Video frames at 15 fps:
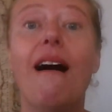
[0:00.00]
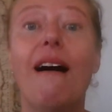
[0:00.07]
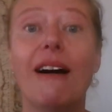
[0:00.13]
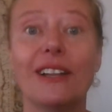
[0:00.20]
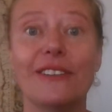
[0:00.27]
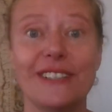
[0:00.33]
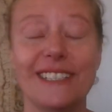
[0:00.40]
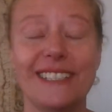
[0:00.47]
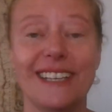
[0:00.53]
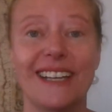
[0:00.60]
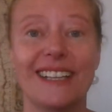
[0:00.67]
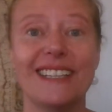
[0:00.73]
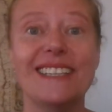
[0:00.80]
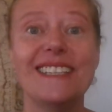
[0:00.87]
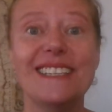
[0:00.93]
All of a
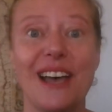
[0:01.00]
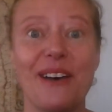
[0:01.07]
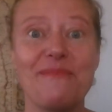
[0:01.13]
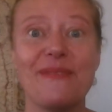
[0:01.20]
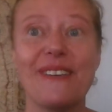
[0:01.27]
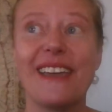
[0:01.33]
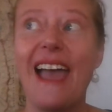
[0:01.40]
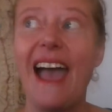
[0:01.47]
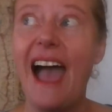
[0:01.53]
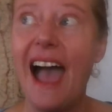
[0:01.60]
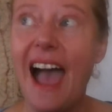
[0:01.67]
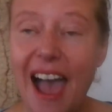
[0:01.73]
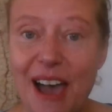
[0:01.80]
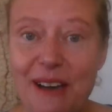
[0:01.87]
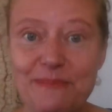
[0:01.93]
sudden, something
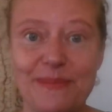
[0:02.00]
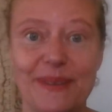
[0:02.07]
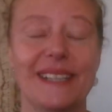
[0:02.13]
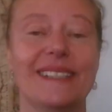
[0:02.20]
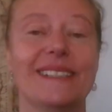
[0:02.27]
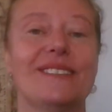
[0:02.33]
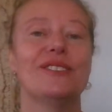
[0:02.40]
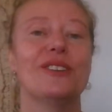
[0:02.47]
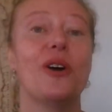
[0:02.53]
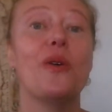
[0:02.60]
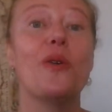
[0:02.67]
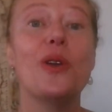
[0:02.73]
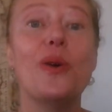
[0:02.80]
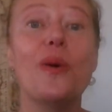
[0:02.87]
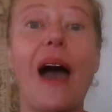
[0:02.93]
happens.
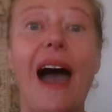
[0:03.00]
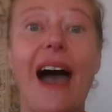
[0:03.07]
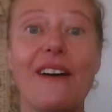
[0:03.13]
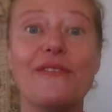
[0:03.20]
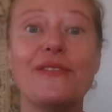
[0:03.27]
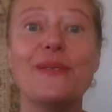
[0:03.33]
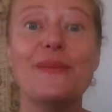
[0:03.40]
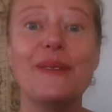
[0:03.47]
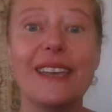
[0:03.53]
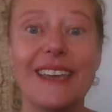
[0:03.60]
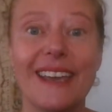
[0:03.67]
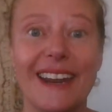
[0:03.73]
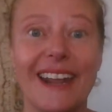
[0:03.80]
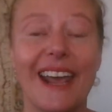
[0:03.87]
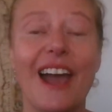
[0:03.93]
So you have the
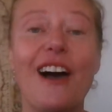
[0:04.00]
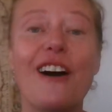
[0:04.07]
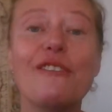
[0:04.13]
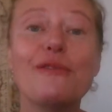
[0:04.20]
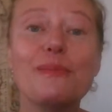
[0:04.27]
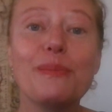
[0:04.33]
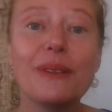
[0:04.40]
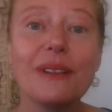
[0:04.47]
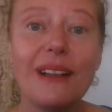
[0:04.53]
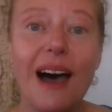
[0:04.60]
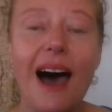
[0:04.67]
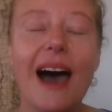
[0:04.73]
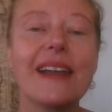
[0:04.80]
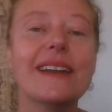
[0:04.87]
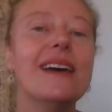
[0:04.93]
beginning of
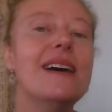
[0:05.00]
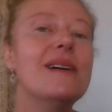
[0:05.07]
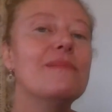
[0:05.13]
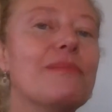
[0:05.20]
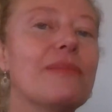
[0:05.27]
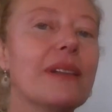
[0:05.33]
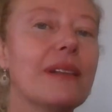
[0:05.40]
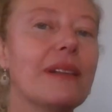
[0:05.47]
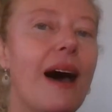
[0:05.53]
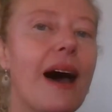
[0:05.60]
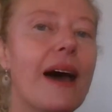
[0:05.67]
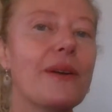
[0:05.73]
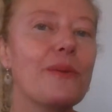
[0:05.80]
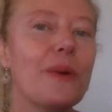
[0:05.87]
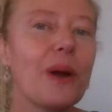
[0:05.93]
plot.
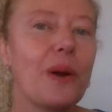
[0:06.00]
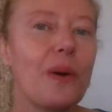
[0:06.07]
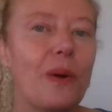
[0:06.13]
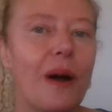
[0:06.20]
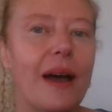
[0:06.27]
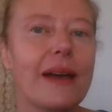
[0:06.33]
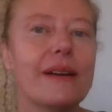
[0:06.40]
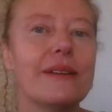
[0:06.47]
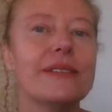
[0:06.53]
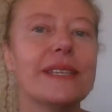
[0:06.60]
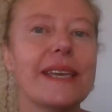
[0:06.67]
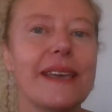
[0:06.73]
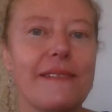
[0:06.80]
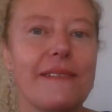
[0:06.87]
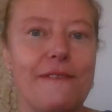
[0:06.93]
Plot requires
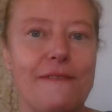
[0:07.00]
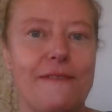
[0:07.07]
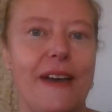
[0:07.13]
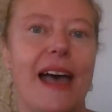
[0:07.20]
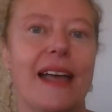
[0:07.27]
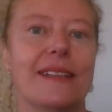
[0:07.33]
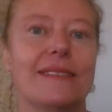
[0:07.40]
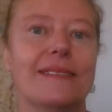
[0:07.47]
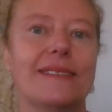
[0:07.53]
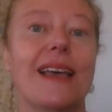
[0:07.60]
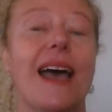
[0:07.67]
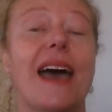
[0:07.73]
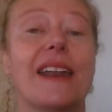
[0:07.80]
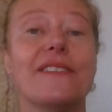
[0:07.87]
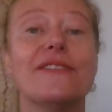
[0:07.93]
events.
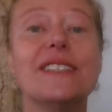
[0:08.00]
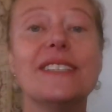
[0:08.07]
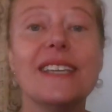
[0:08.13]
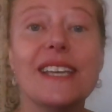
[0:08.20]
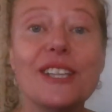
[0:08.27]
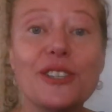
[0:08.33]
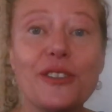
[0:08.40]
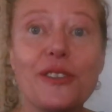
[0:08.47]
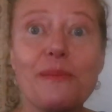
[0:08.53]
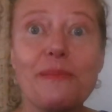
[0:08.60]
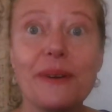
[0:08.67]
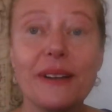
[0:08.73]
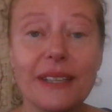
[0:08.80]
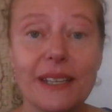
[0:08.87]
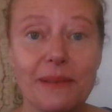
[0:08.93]
And if scenes are the
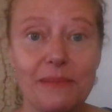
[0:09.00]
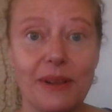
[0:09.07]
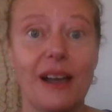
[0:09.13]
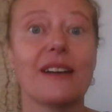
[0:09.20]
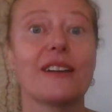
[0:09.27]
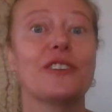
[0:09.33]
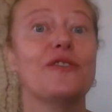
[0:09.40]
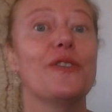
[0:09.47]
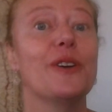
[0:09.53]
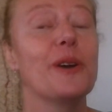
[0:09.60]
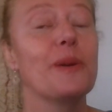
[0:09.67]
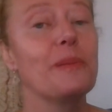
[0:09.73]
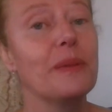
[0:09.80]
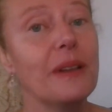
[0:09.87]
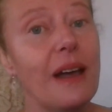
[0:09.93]
building blocks for
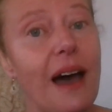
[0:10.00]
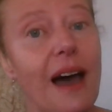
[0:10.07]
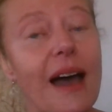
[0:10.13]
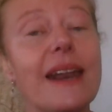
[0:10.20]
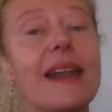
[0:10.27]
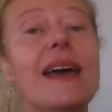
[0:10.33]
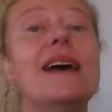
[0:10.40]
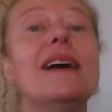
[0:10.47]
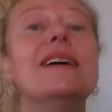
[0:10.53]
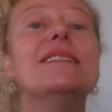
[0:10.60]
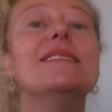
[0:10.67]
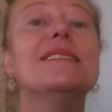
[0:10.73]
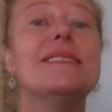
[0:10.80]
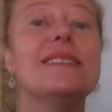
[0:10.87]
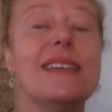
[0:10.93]
your plot,
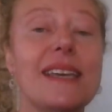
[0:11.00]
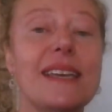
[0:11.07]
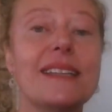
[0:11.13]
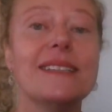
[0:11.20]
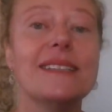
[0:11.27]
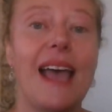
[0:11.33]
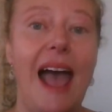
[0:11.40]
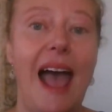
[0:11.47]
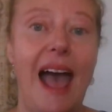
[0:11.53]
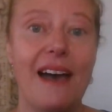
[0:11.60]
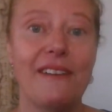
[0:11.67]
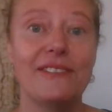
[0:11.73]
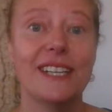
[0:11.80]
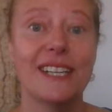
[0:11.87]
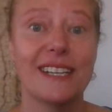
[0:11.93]
scenes
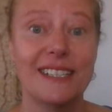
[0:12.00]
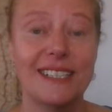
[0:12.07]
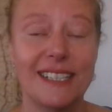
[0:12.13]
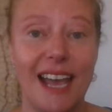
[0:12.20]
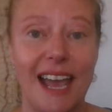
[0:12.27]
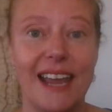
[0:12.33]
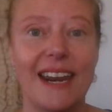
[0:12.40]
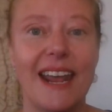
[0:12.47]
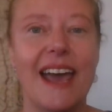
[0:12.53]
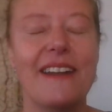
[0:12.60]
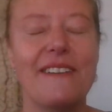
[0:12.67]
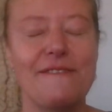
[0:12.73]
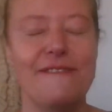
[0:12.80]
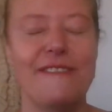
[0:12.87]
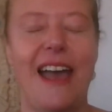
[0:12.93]
have to contain an
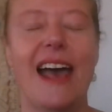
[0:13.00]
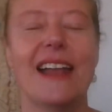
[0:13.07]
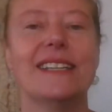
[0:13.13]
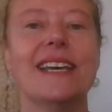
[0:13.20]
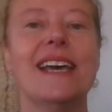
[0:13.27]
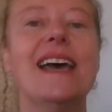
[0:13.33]
event.